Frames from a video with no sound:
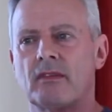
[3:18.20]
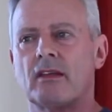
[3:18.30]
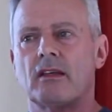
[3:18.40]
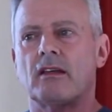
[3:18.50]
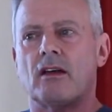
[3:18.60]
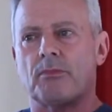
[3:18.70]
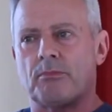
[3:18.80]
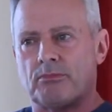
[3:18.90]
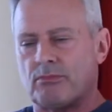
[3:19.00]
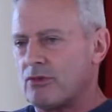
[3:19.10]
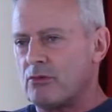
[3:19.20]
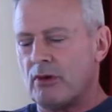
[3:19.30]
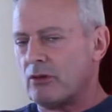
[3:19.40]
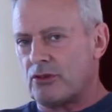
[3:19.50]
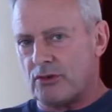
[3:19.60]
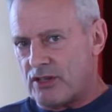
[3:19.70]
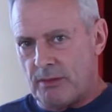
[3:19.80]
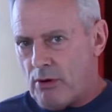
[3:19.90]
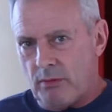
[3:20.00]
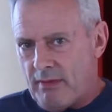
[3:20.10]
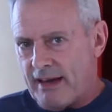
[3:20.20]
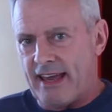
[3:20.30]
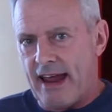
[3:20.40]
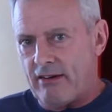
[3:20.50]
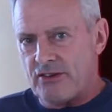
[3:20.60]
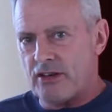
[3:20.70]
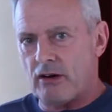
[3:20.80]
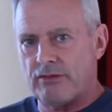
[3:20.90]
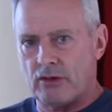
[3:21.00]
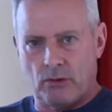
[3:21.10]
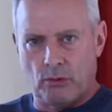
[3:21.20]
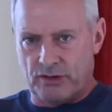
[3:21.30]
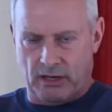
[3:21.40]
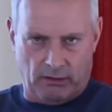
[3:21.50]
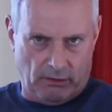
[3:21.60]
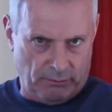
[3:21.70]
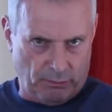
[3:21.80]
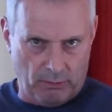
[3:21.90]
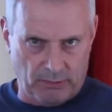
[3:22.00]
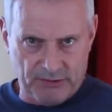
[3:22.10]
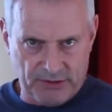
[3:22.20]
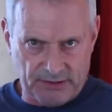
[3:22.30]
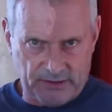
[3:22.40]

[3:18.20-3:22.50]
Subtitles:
A tumultuously problematic area in itself, and causing a lot of problems.